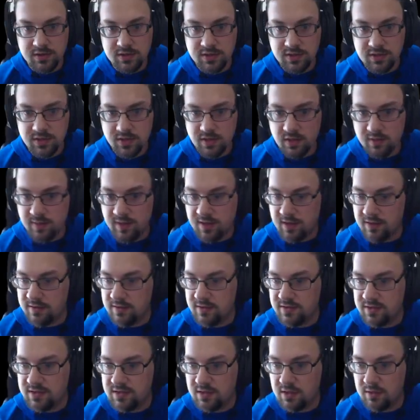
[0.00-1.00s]
Oh man, there's
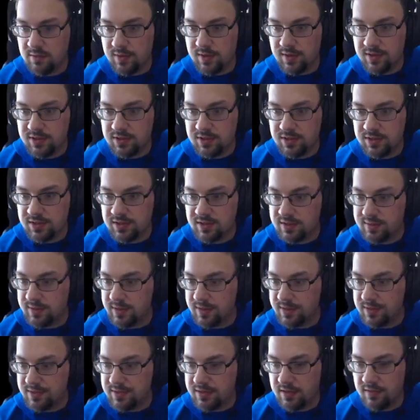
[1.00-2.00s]
so much just
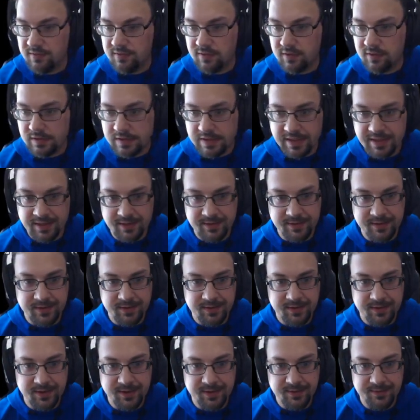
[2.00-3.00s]
spare sulfur lying around
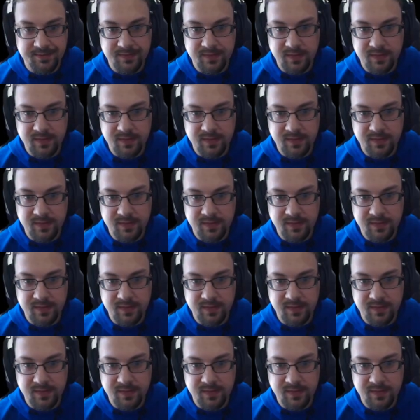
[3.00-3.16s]
here.